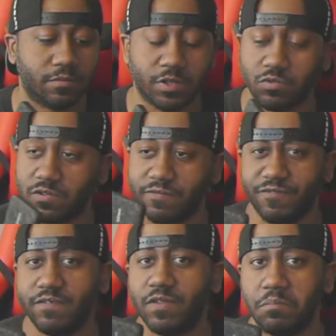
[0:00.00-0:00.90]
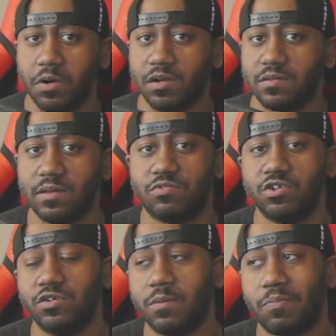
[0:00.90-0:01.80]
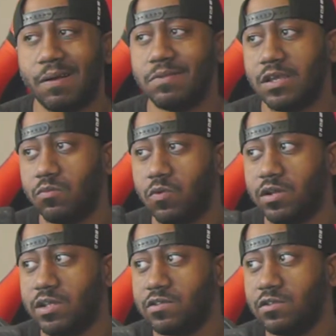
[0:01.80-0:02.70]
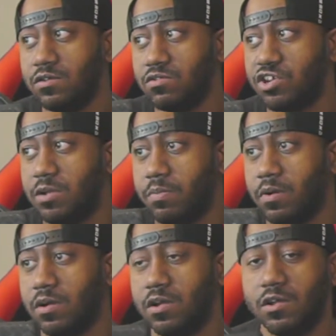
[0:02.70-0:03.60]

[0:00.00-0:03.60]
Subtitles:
It was $50. I'm sure you could probably get one that's a little cheaper.